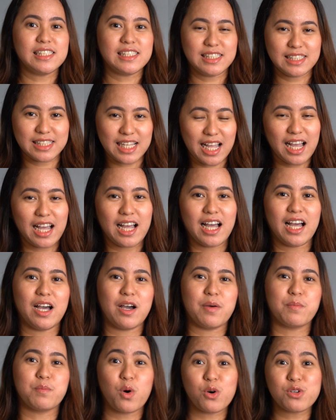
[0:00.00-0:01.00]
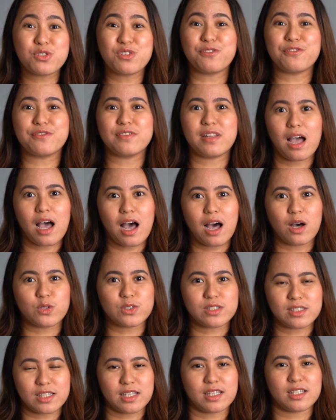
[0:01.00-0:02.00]
na most of the
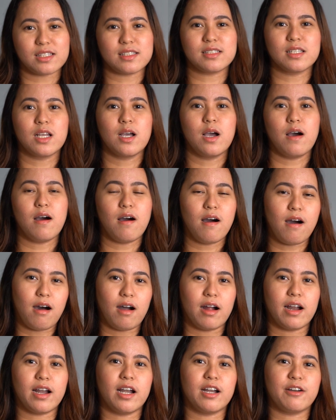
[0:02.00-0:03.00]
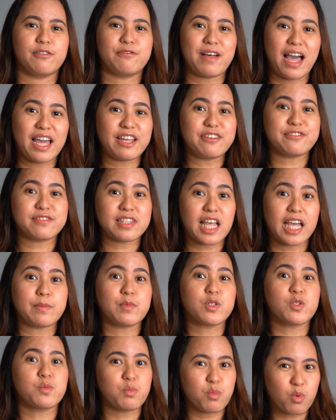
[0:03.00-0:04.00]
houses are 5
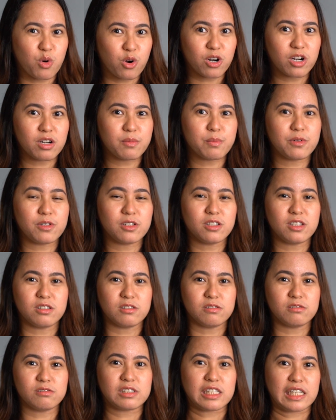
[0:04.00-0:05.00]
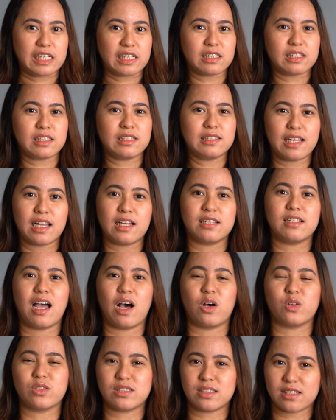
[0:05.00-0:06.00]
times more polluted than
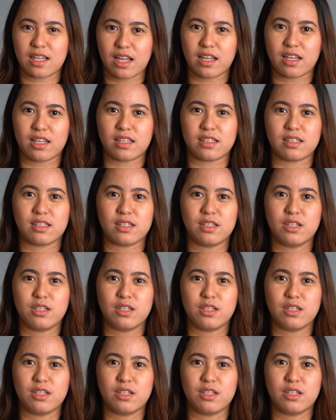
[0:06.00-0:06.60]
outside.